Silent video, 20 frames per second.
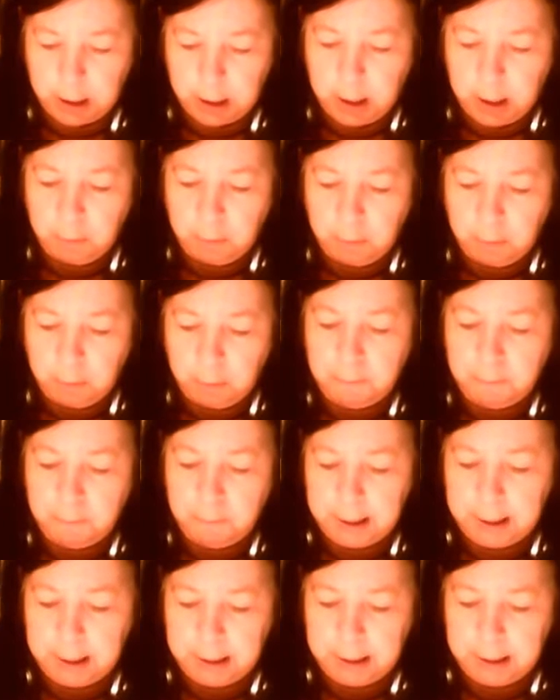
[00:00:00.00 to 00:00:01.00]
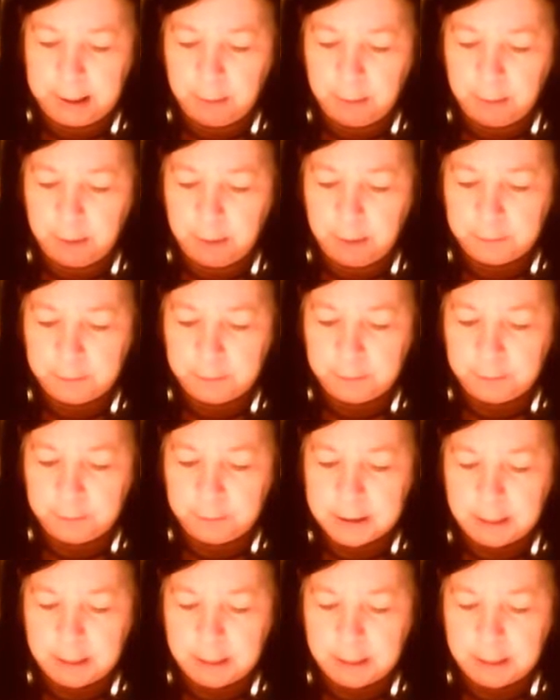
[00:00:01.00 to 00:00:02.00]
When we finally arrived on the
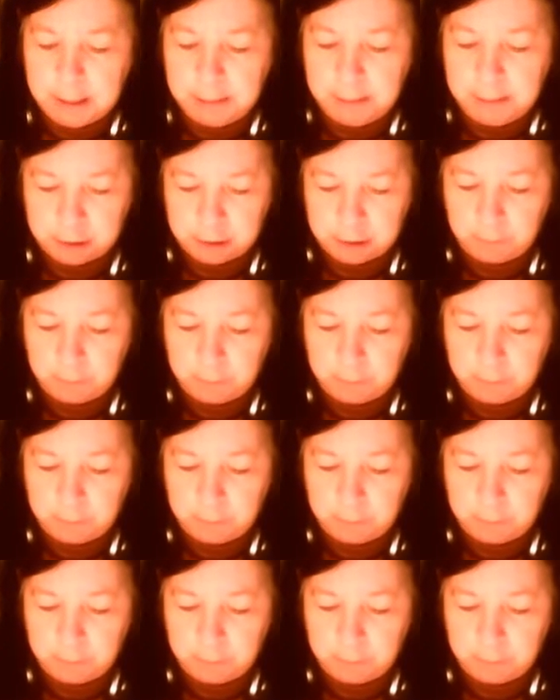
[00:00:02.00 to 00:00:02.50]
Samba issue,